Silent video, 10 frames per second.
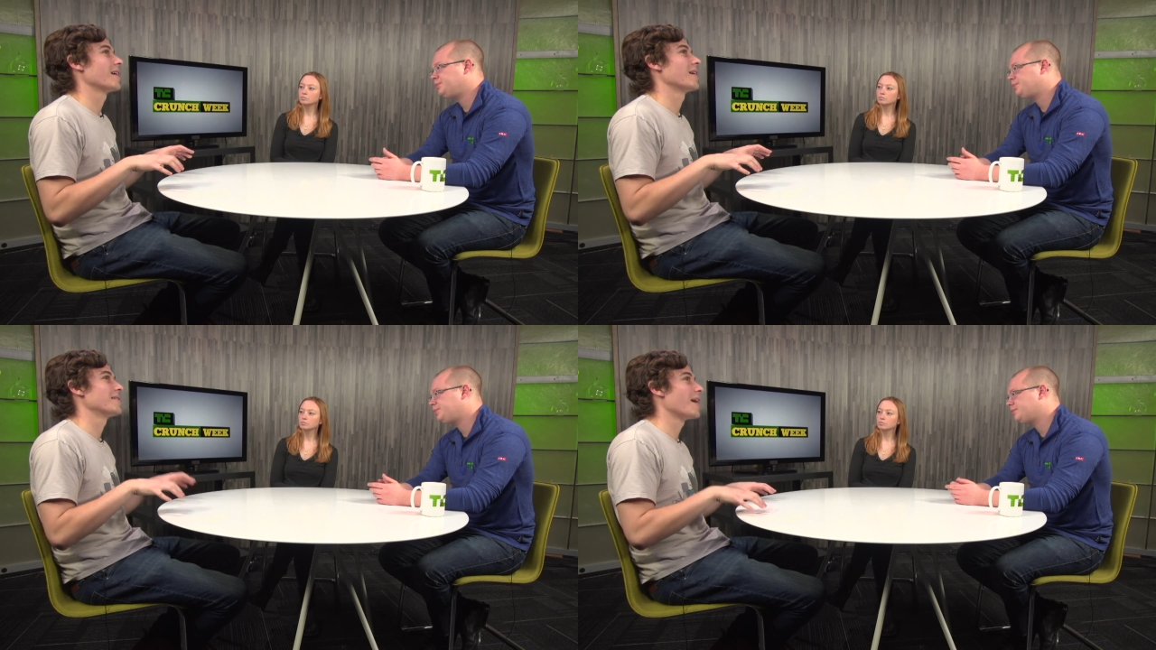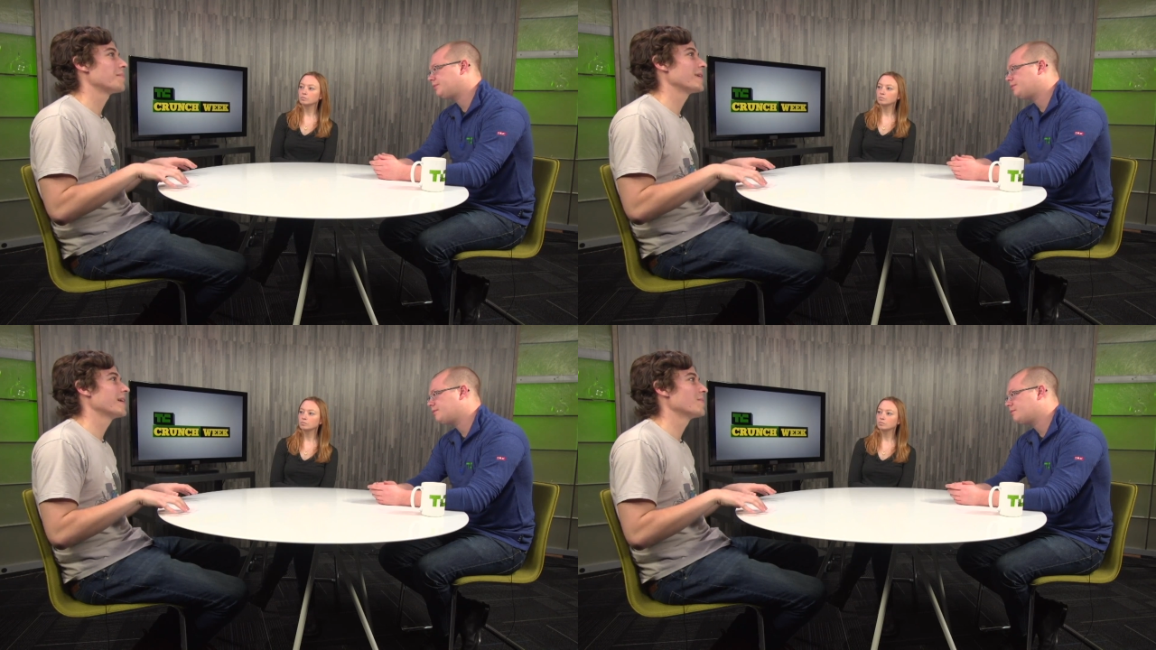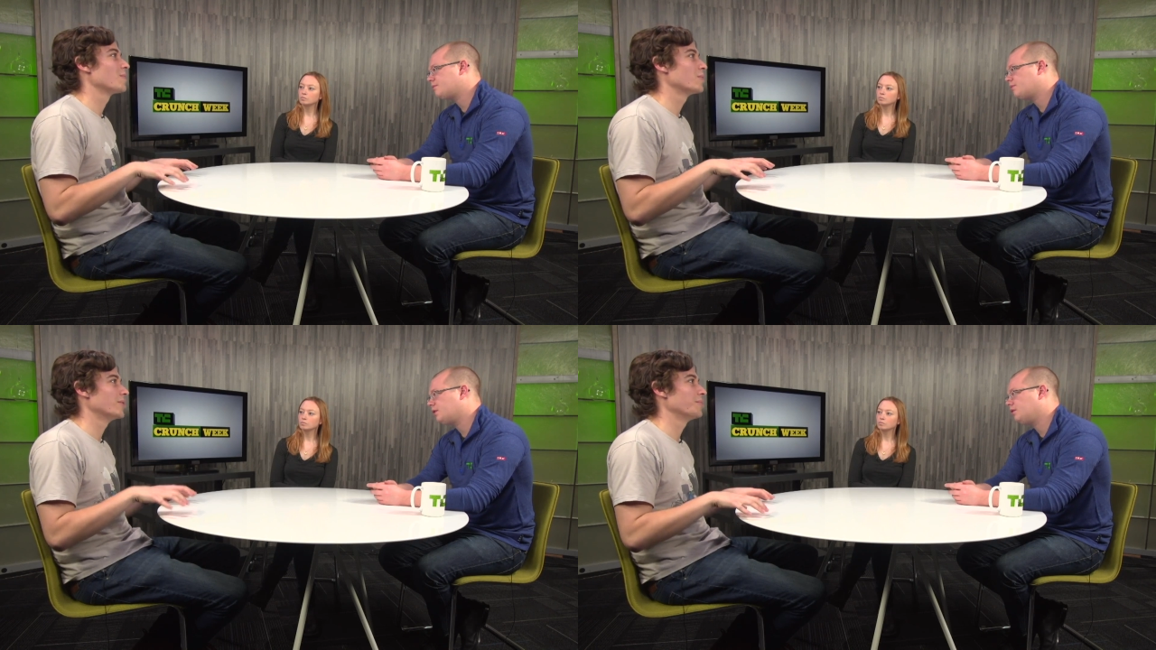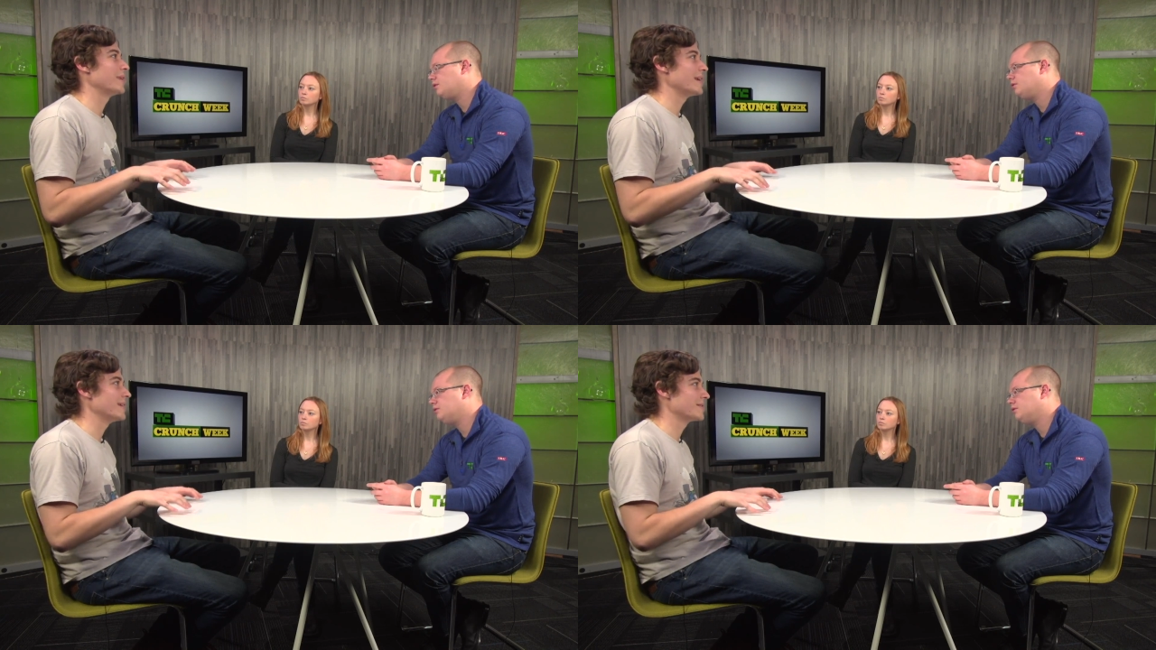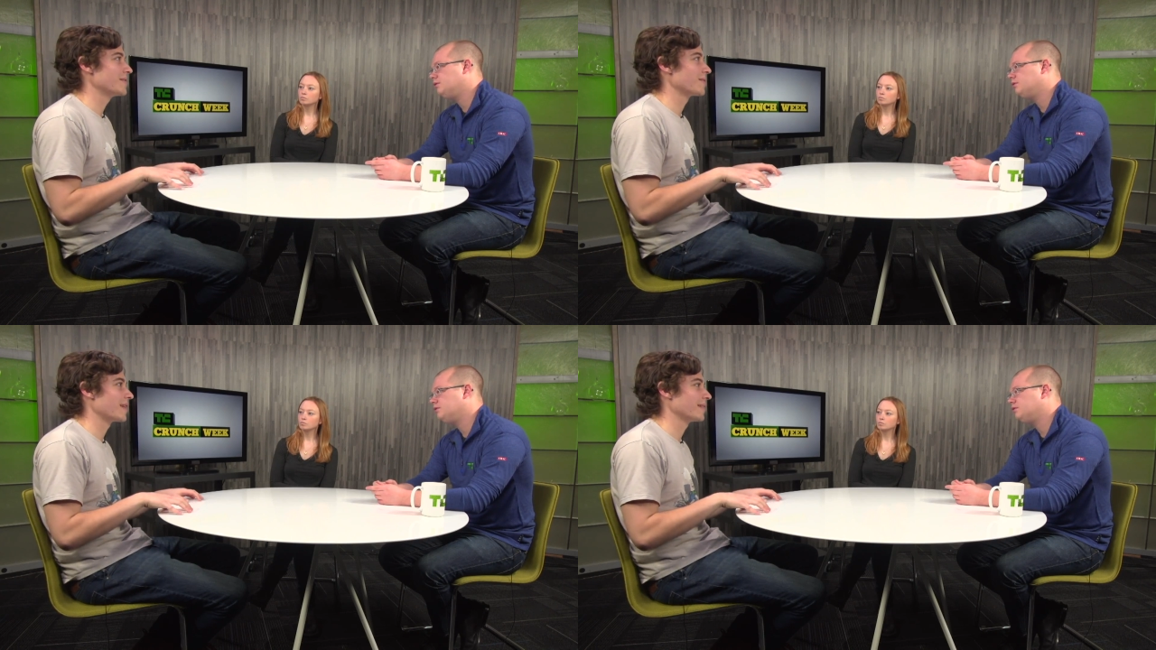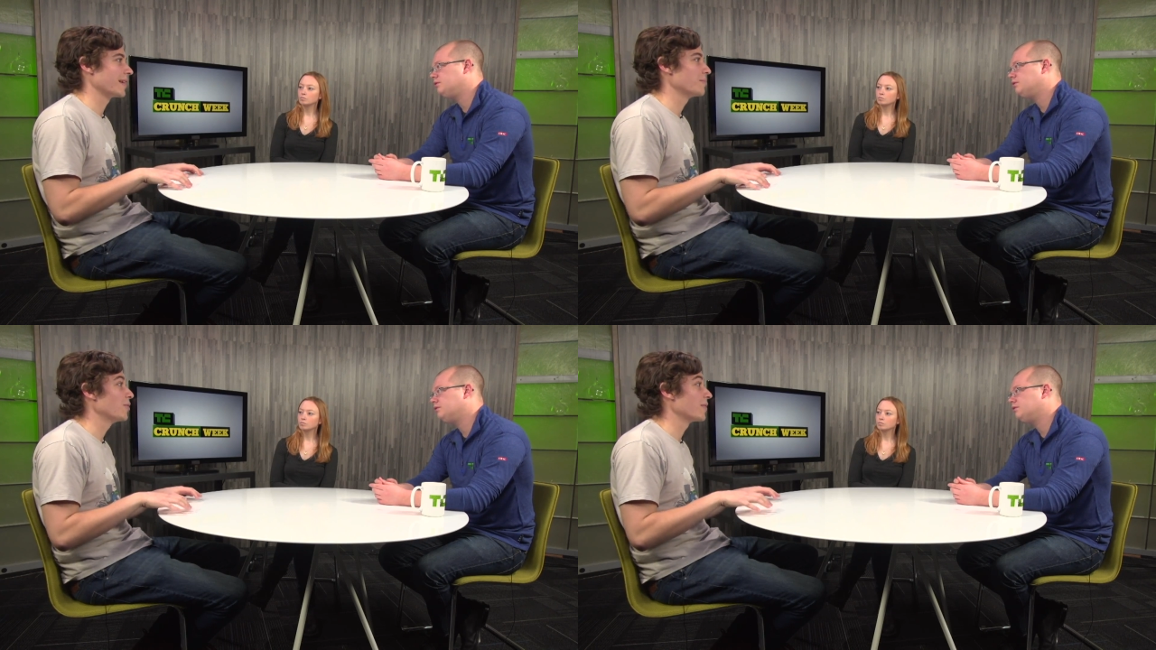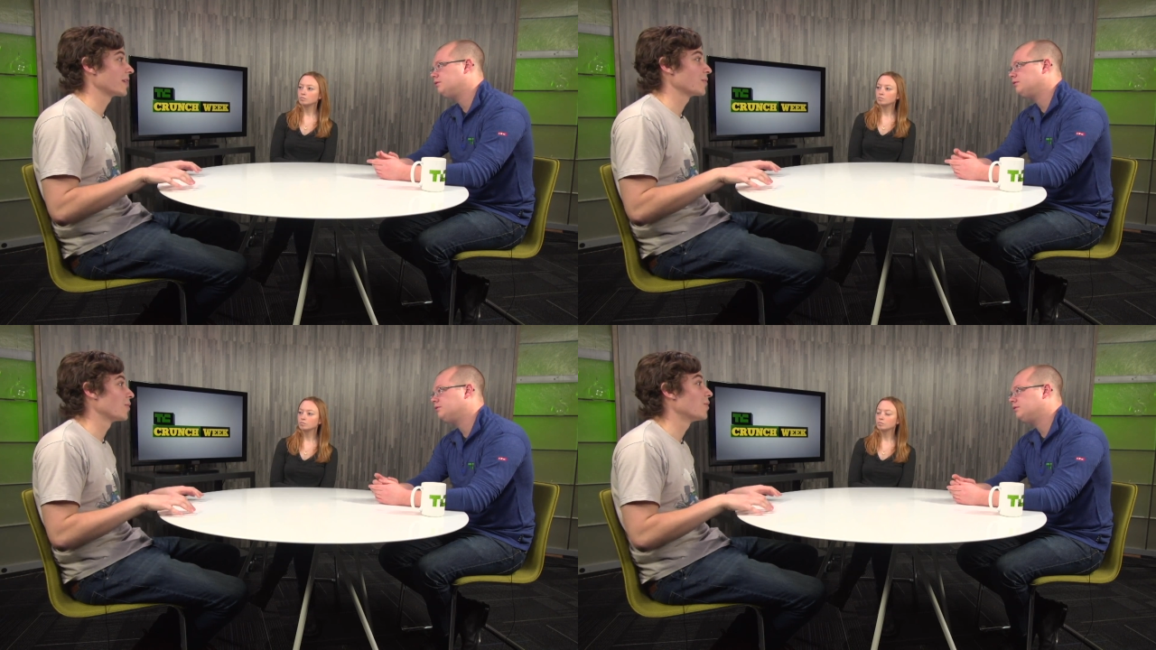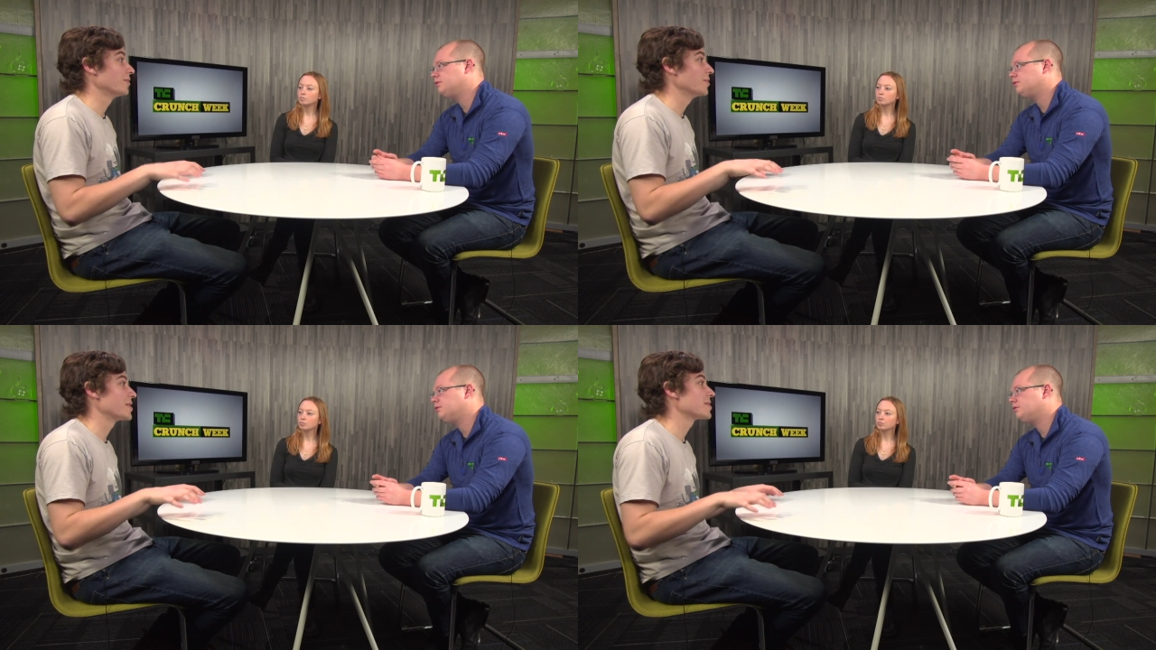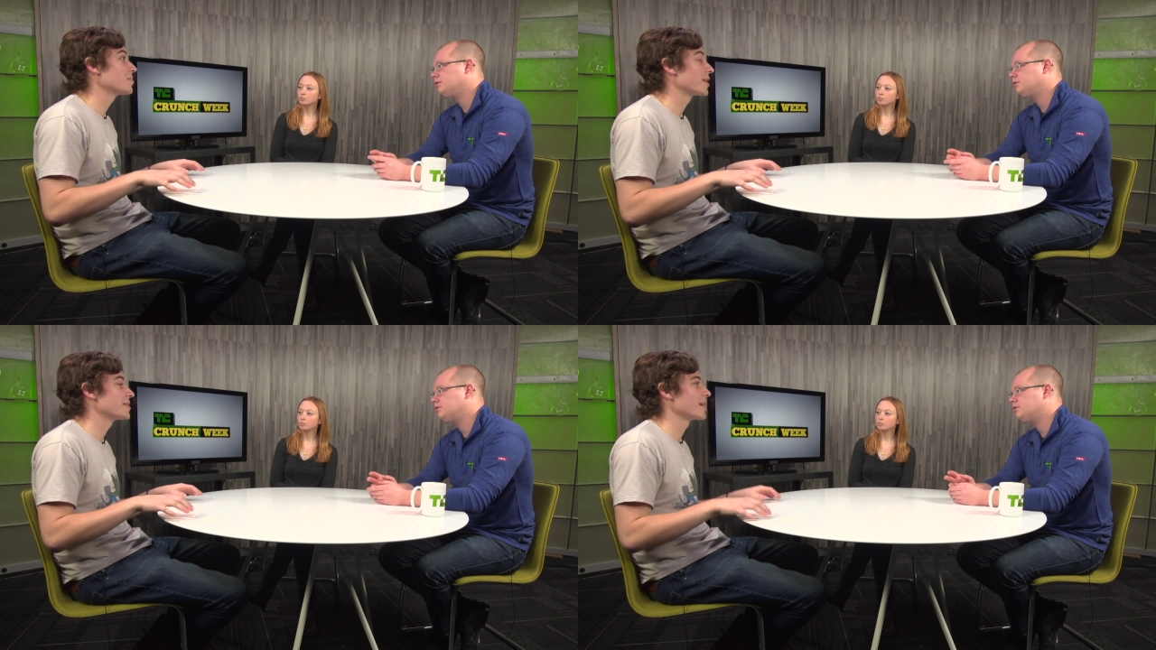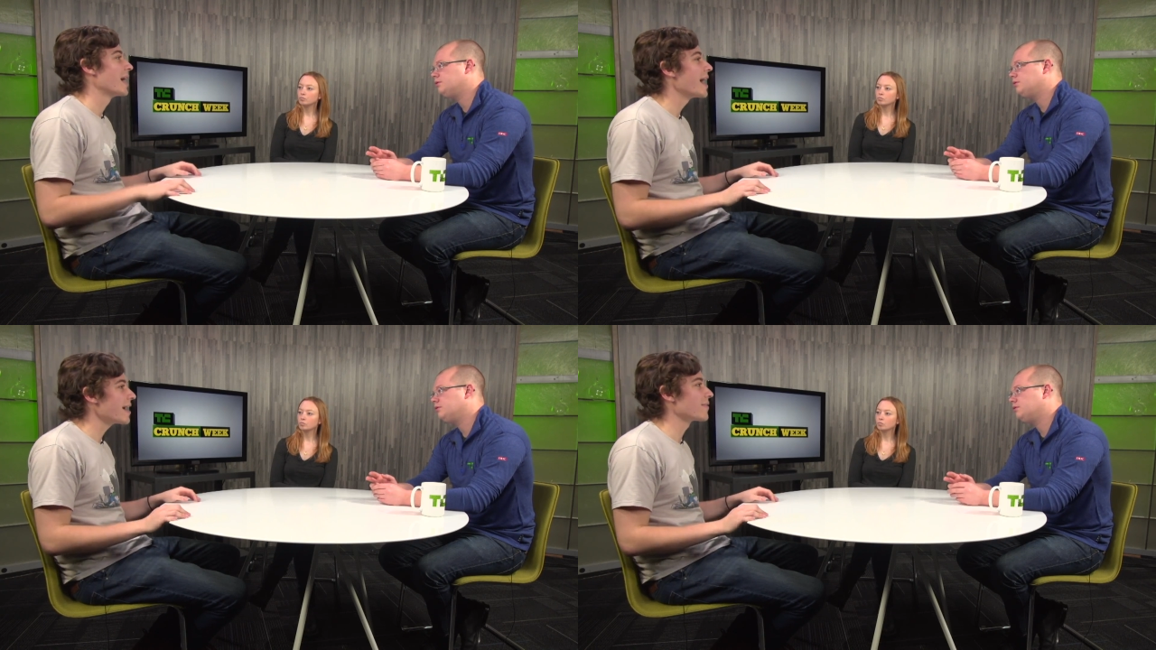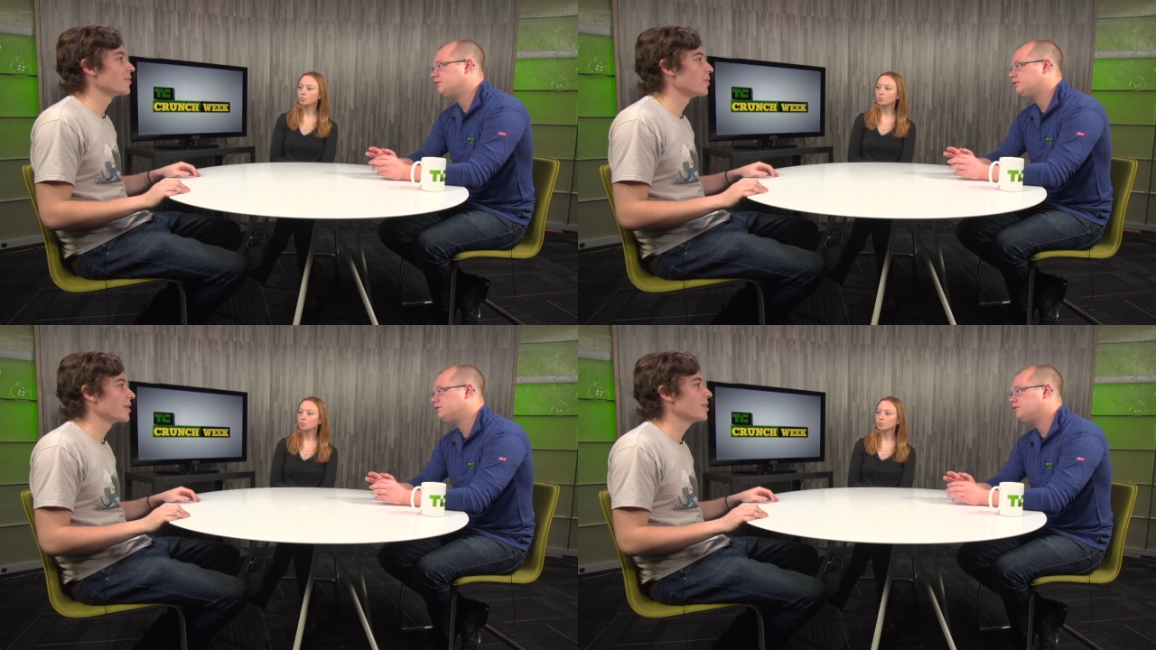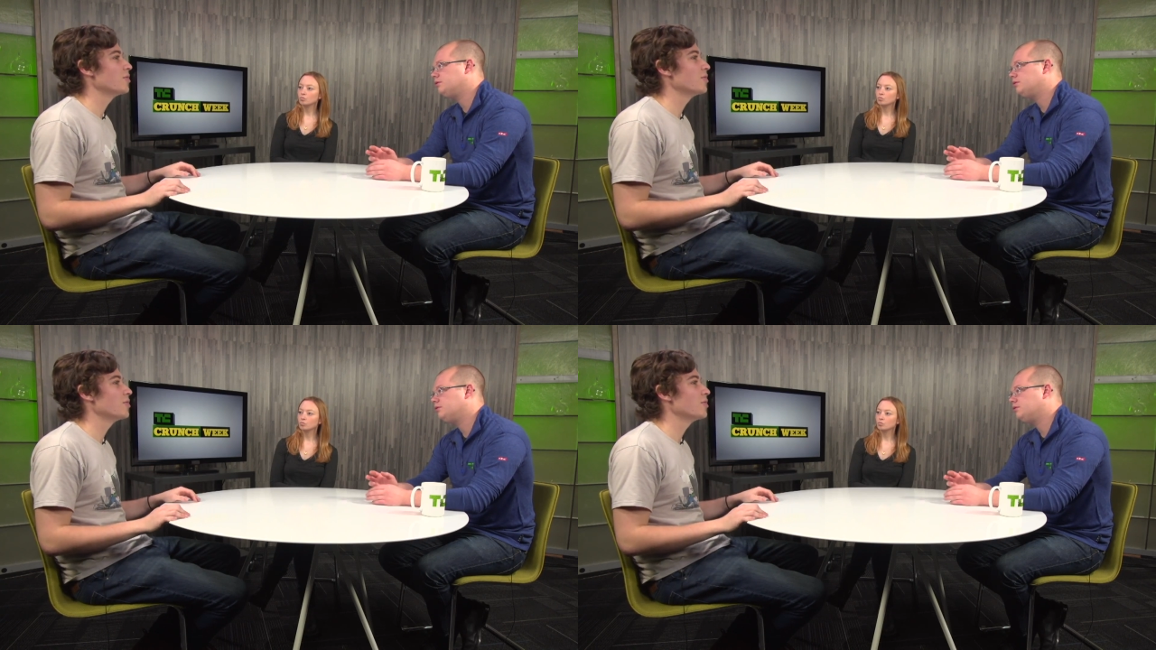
Speaker 1: adopting it will be easier than like moving to a whole new system because hey everyone,